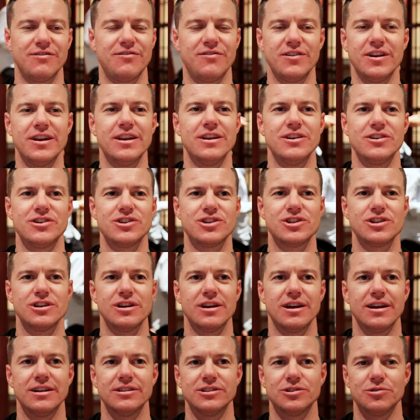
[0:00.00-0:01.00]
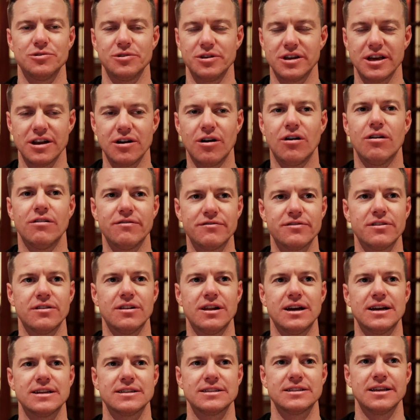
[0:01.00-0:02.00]
finish until you get off the
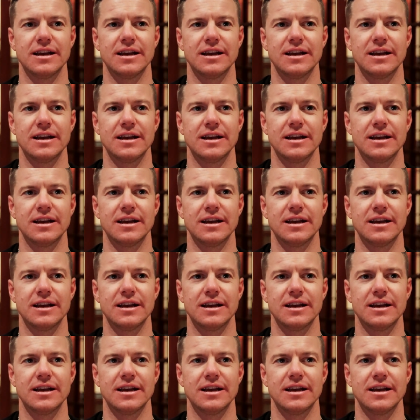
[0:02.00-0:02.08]
last